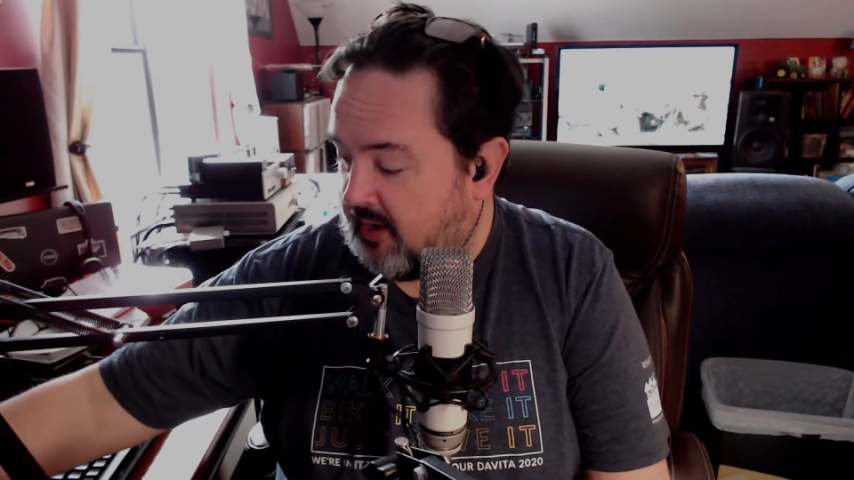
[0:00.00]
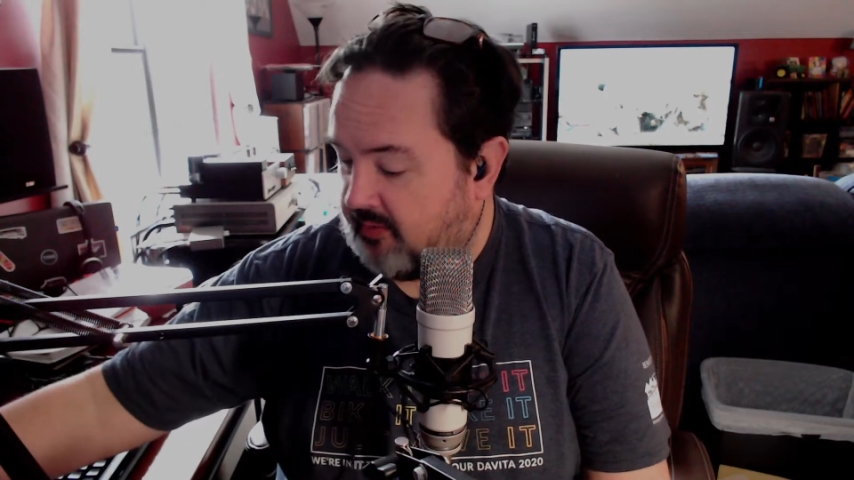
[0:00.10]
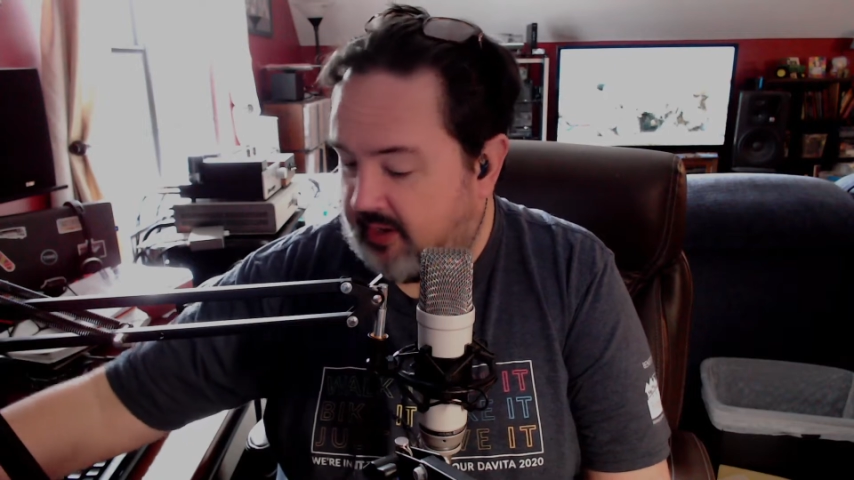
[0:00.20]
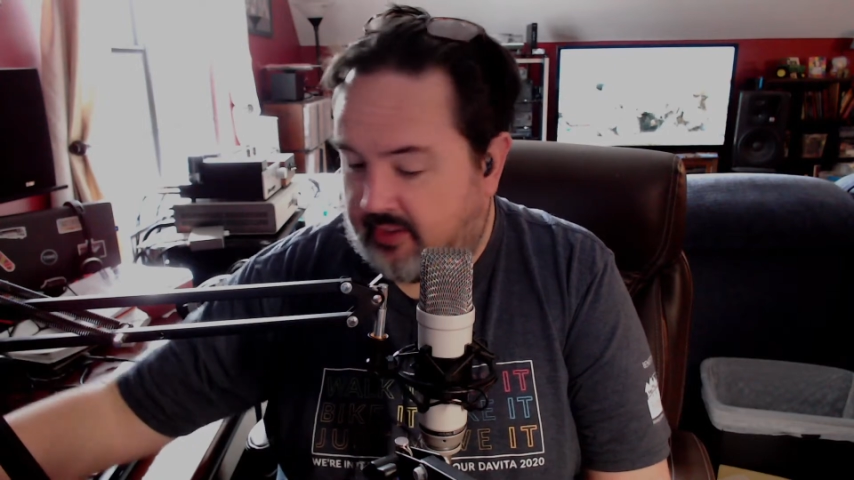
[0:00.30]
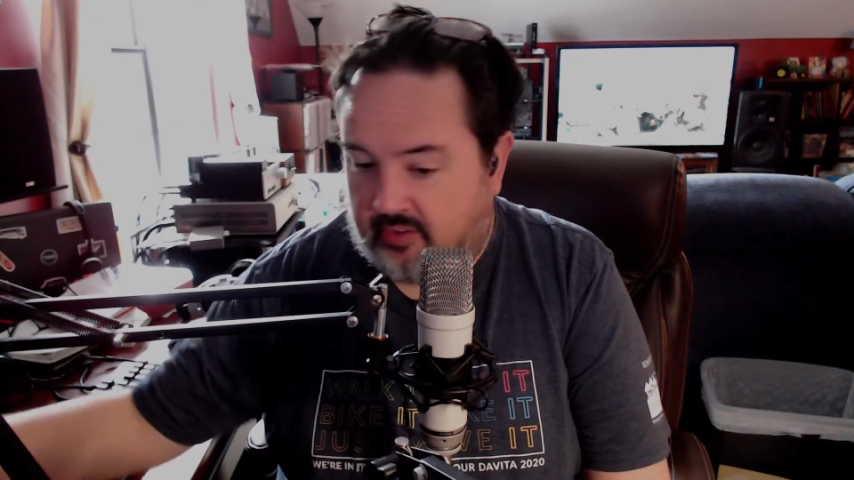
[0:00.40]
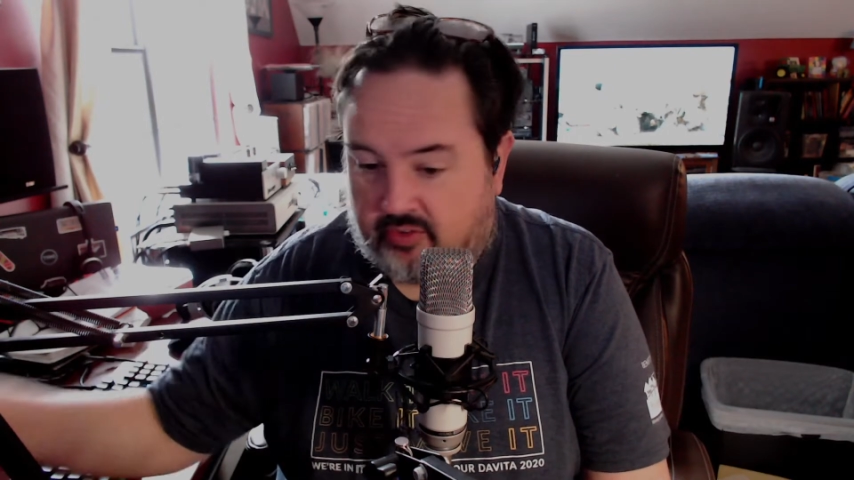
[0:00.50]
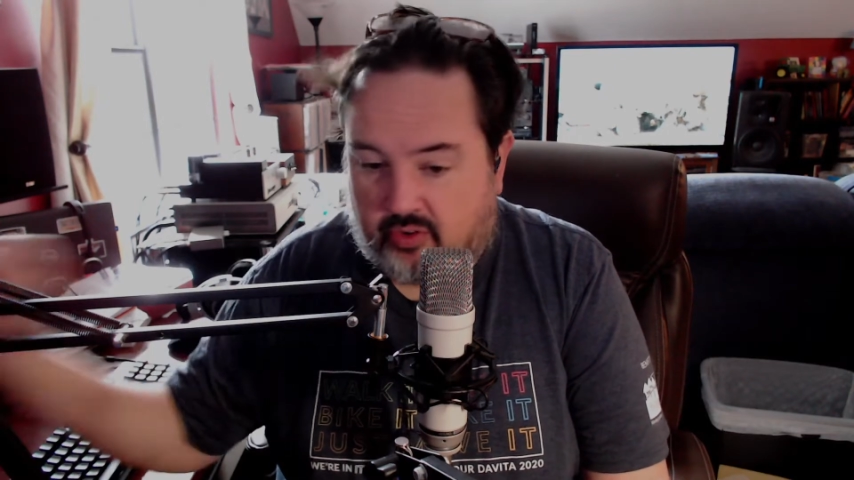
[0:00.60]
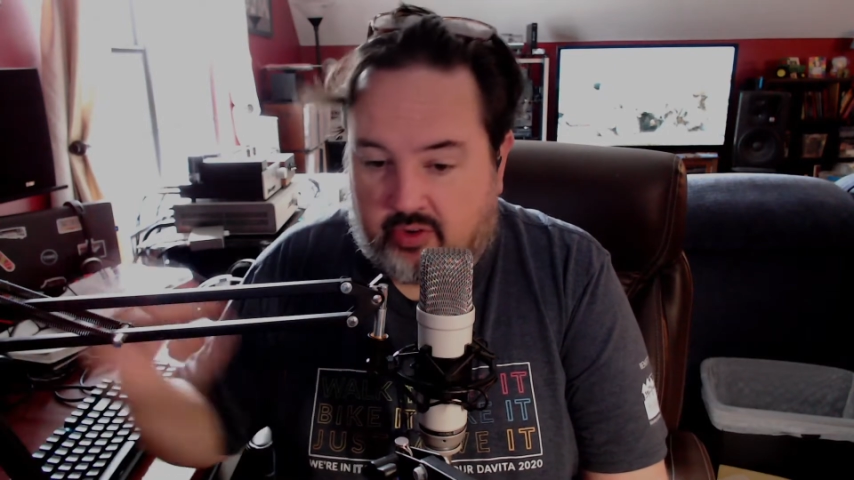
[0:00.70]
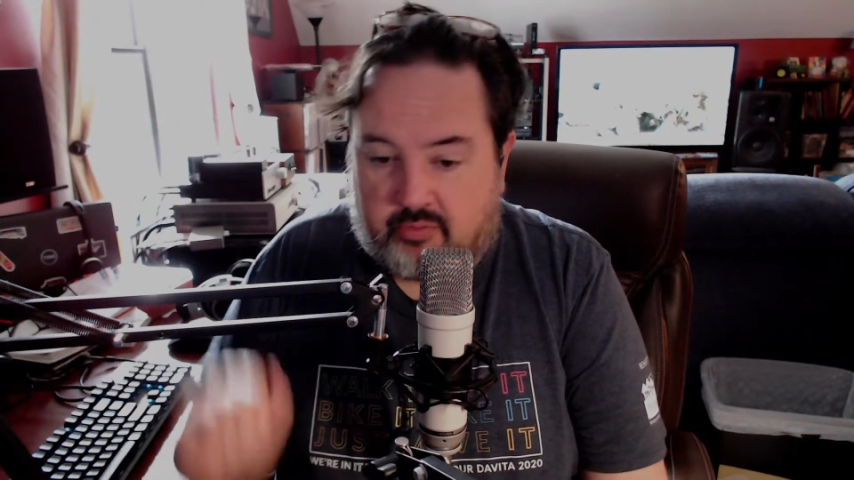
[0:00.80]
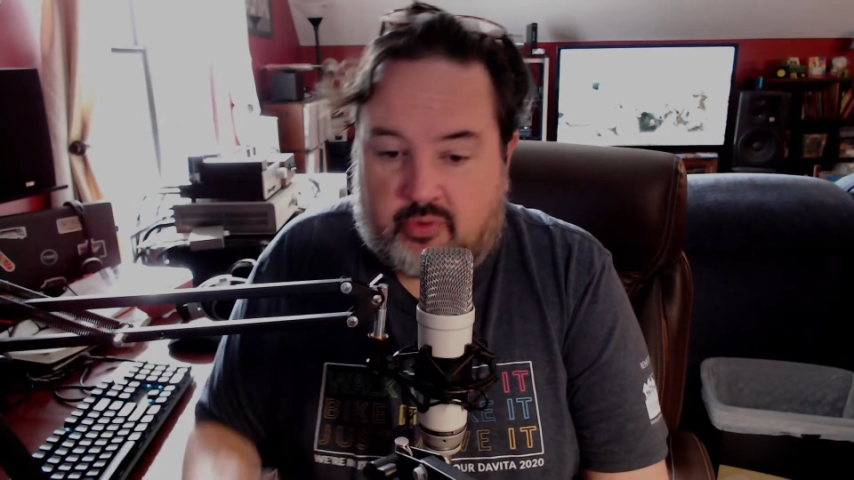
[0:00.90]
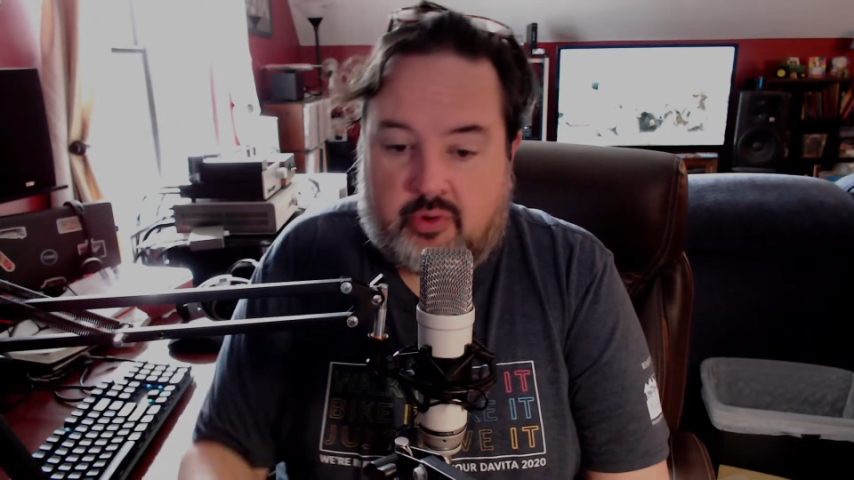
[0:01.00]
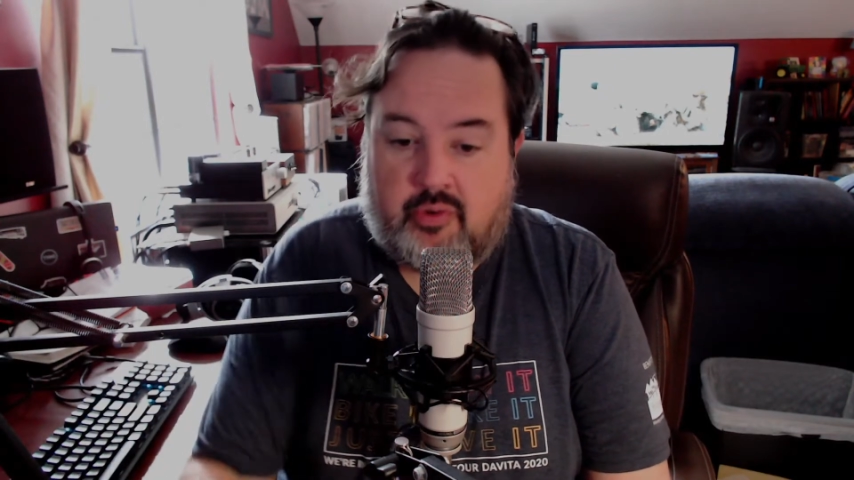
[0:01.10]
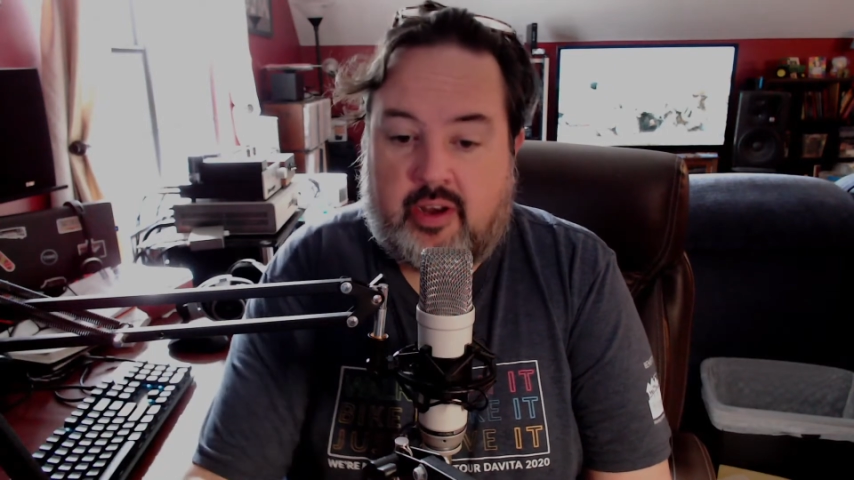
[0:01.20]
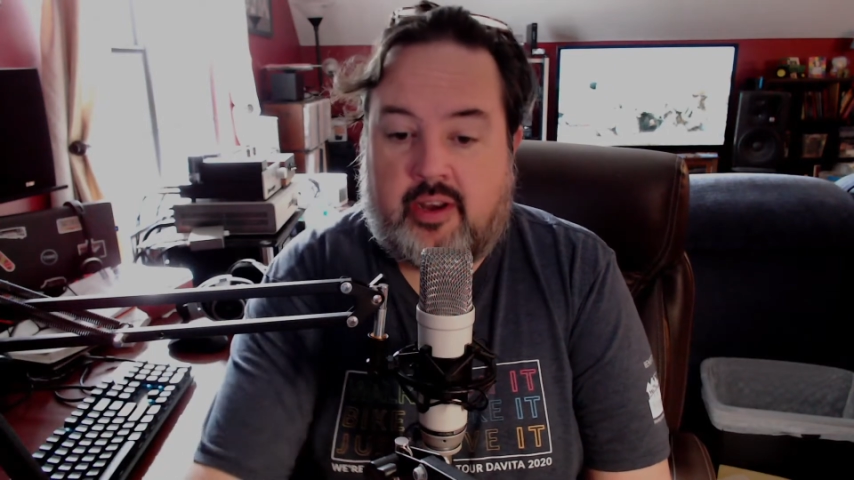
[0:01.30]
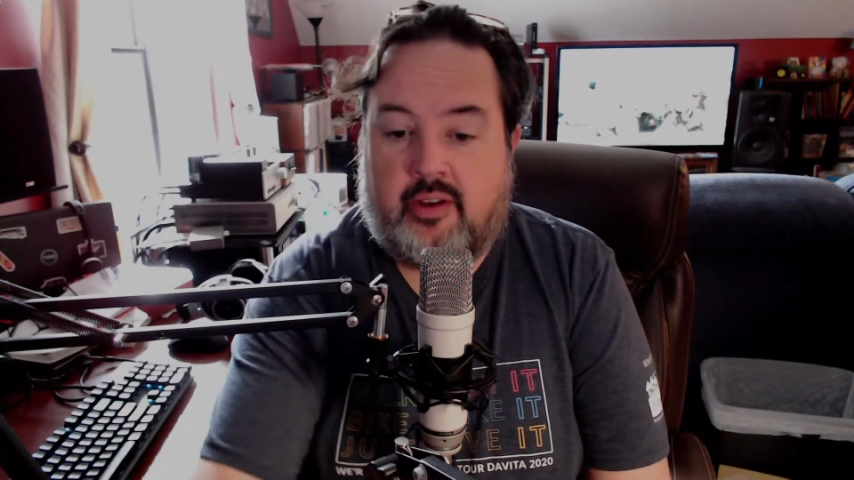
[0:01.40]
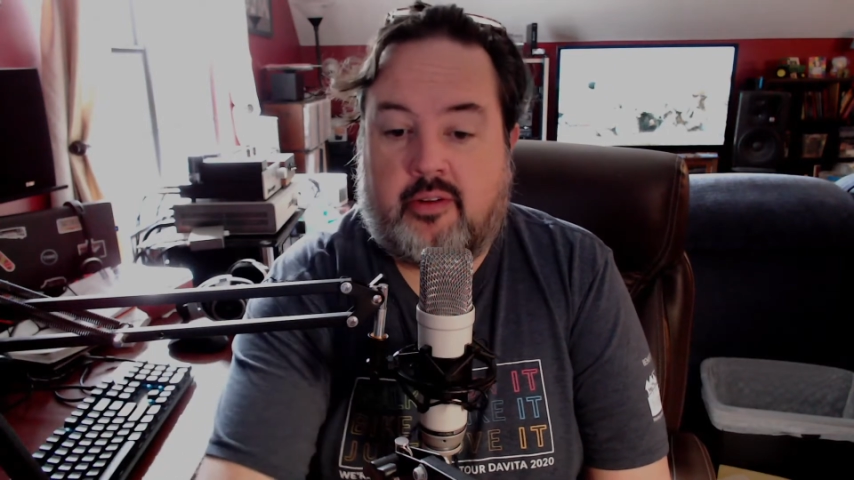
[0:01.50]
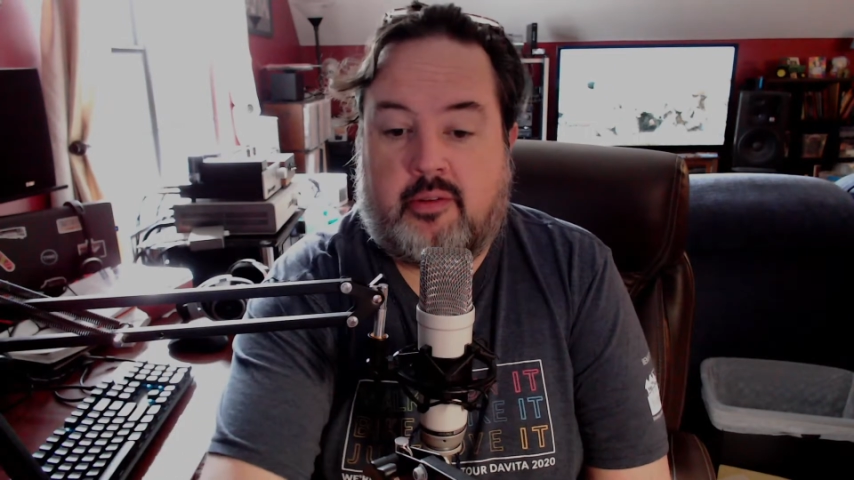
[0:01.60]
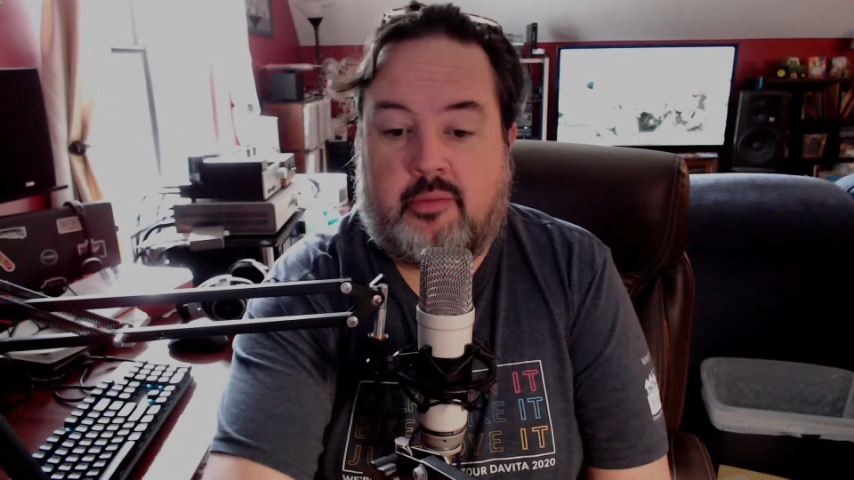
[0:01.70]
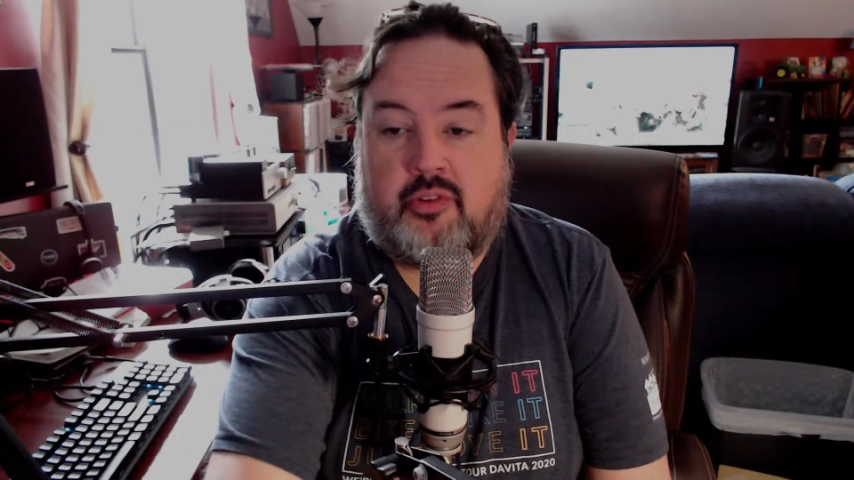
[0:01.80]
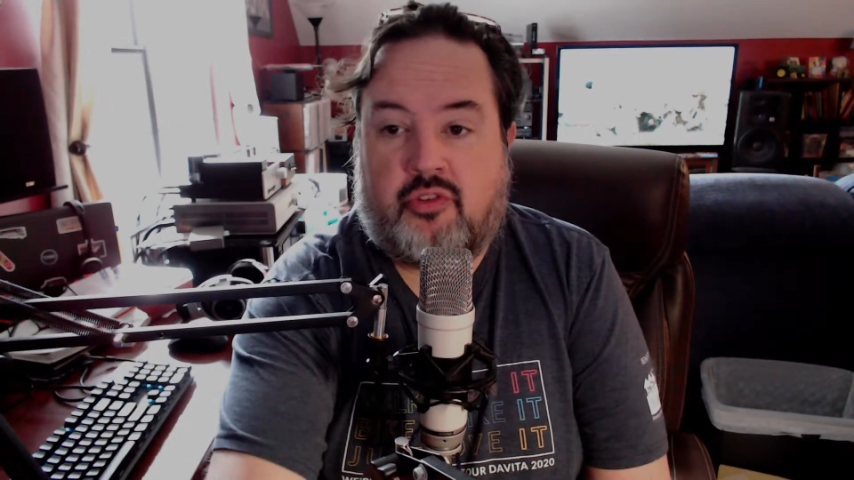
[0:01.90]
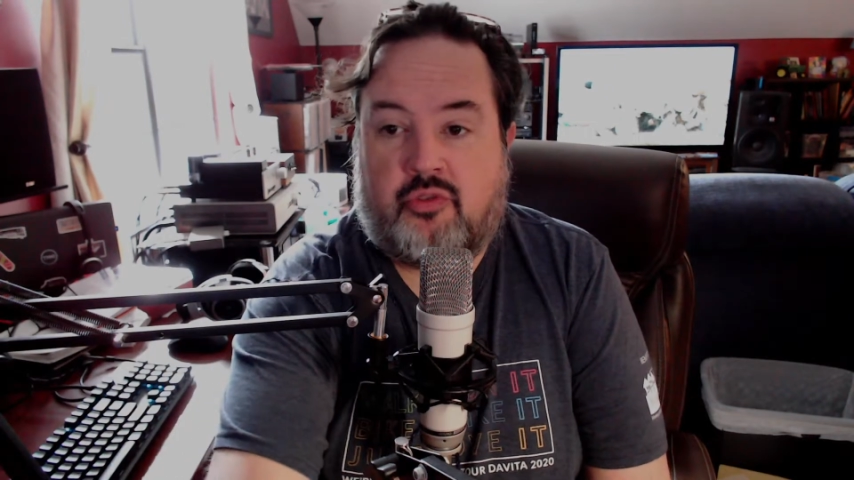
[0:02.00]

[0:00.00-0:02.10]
I've got the circuit board right here. Let me